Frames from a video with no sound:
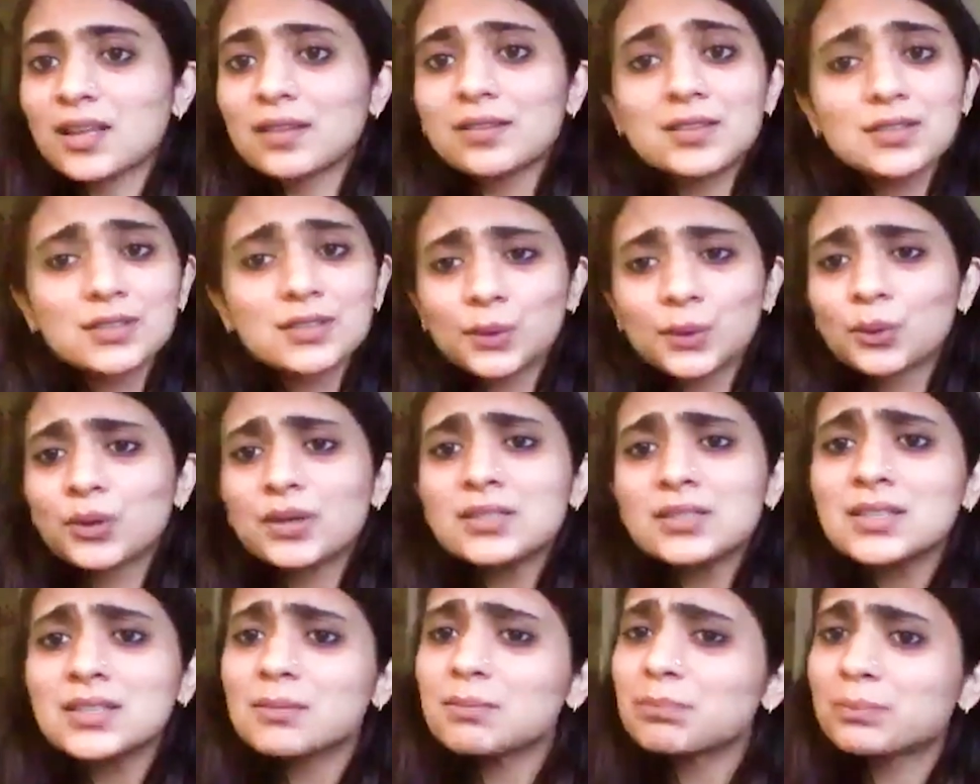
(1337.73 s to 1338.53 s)
And the
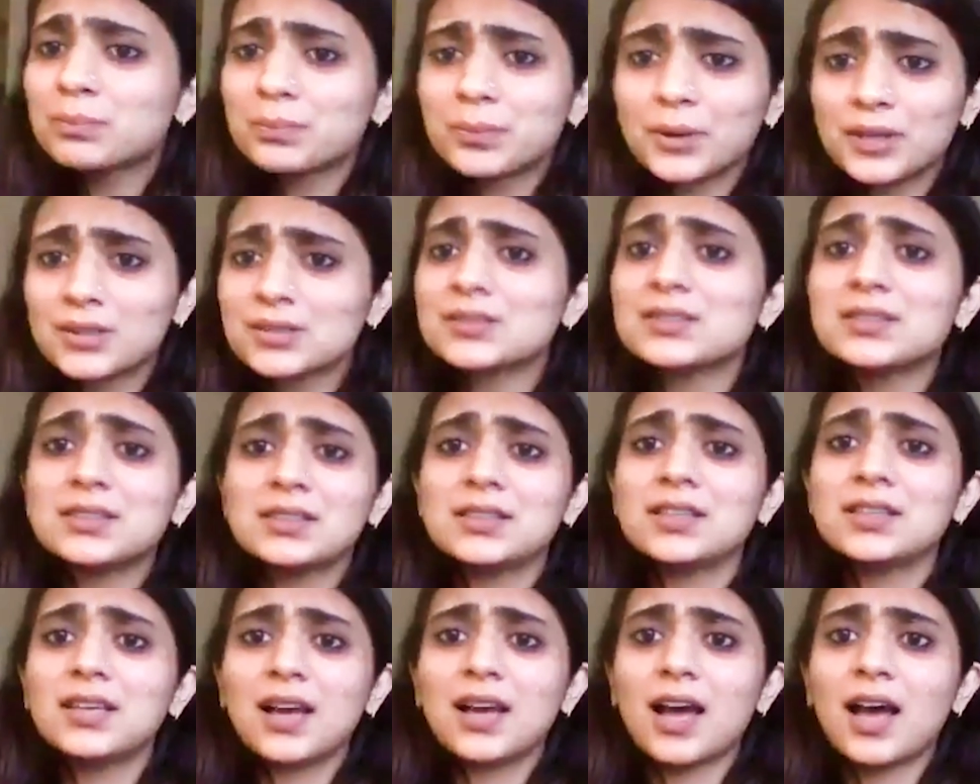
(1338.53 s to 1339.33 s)
slogans,
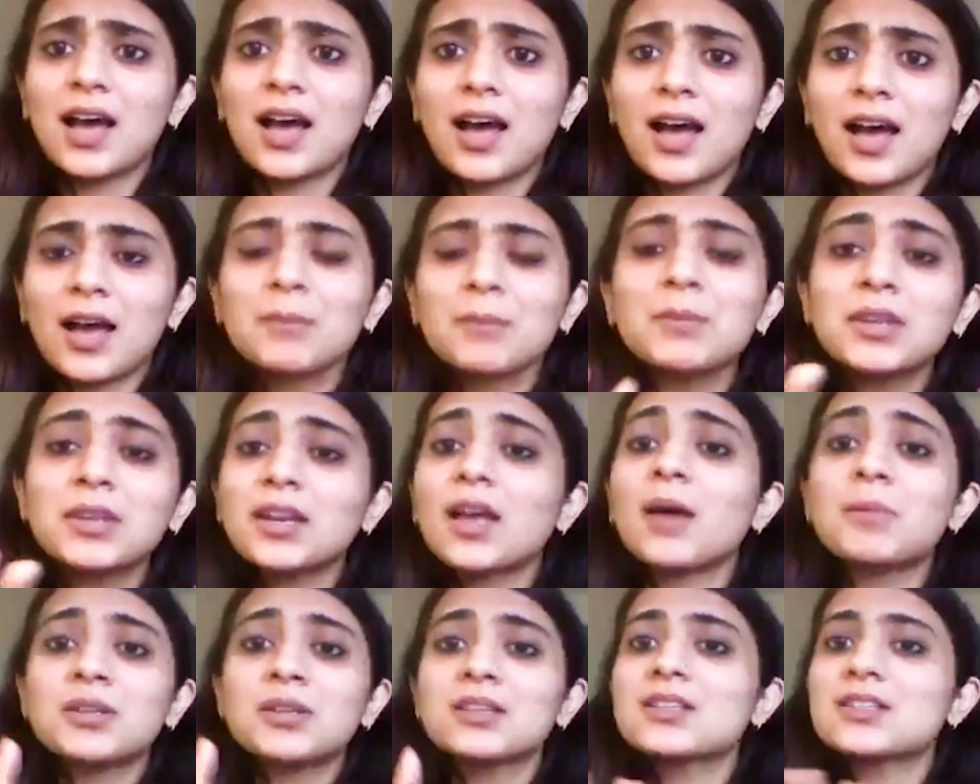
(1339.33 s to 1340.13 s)
personally, I mean,
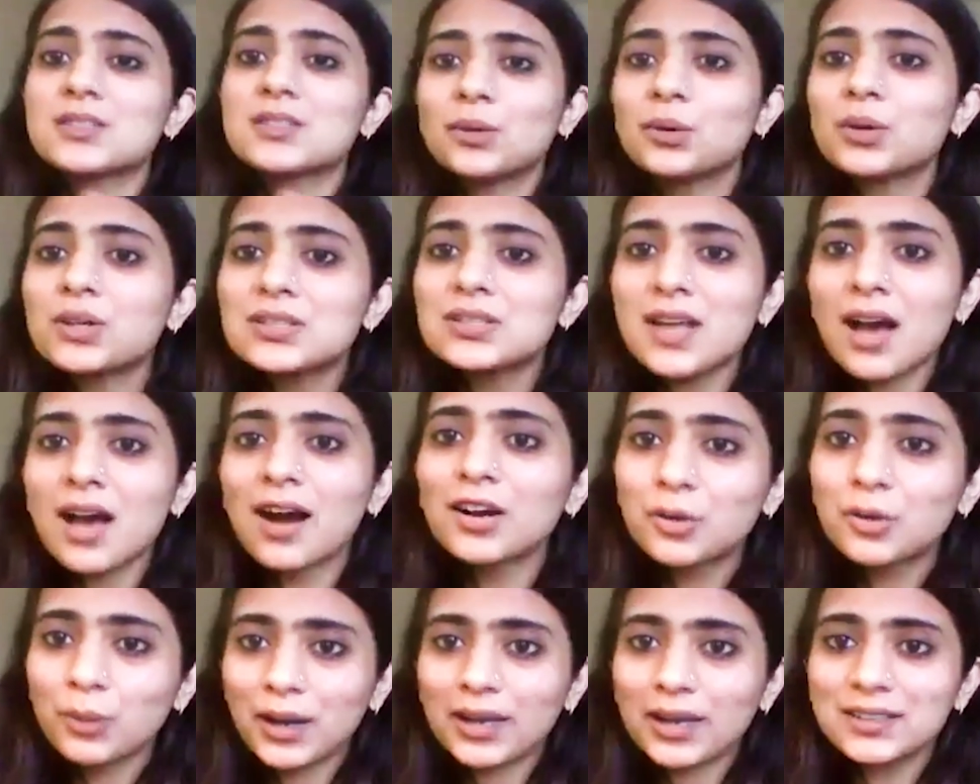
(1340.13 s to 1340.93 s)
I mean, the slogans
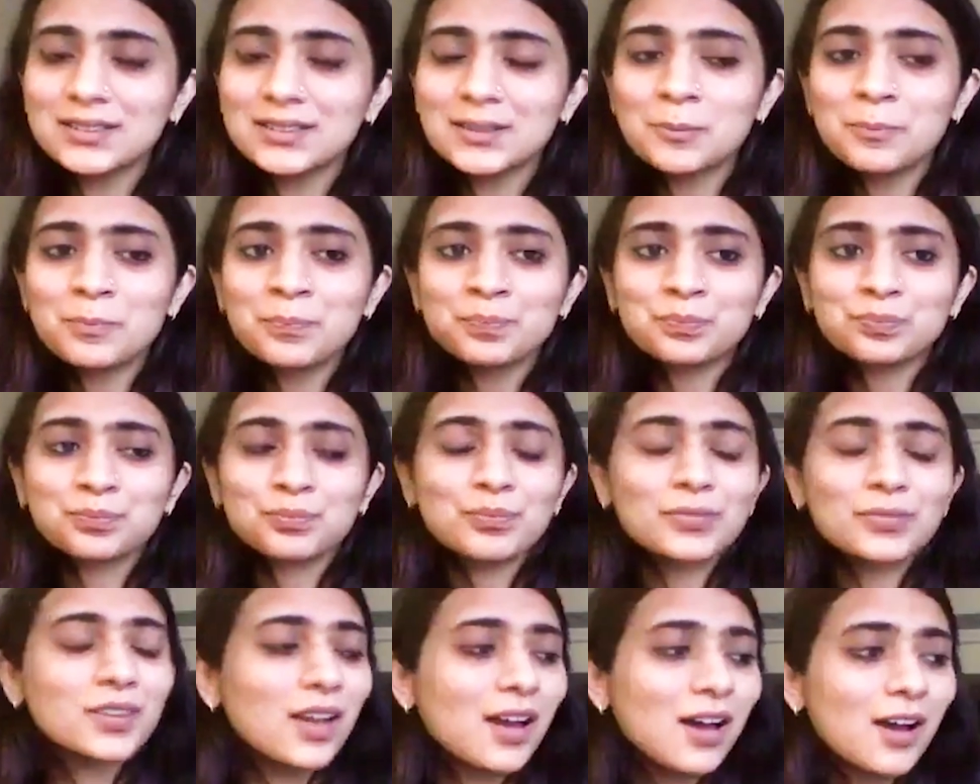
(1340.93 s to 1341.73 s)
are quite
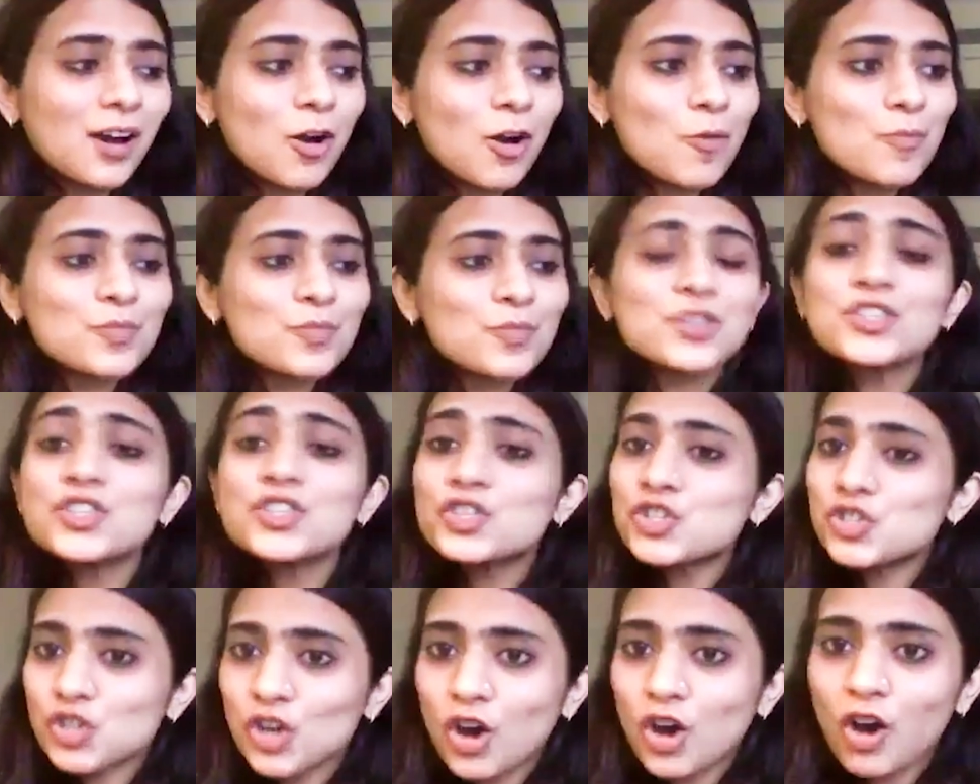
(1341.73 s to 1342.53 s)
um,
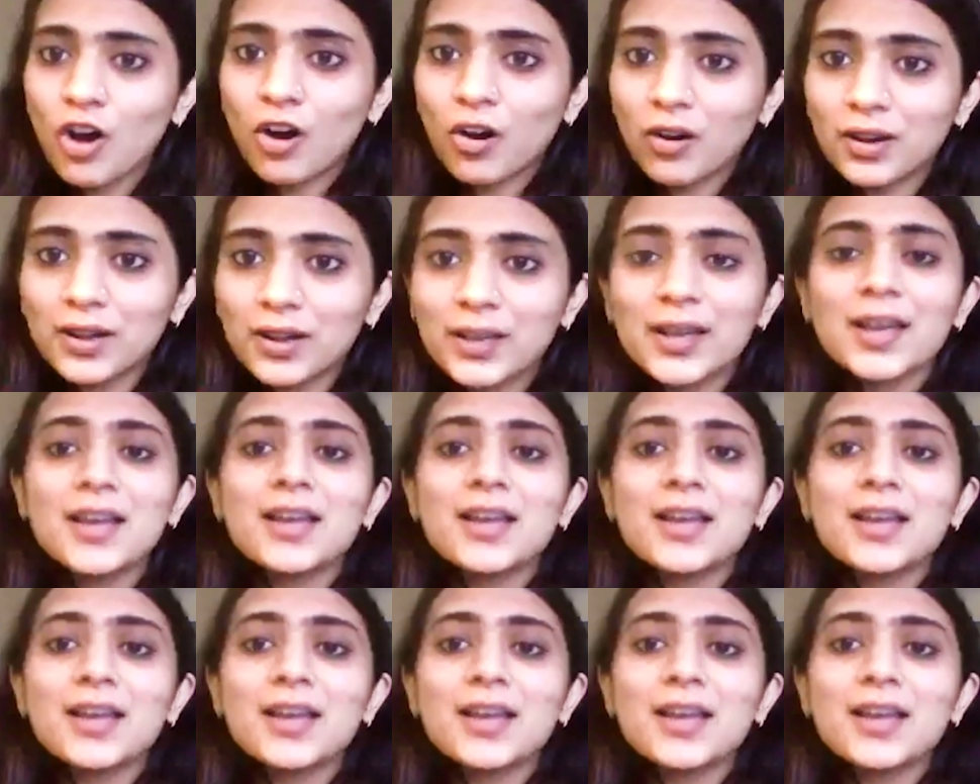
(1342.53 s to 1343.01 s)
strong.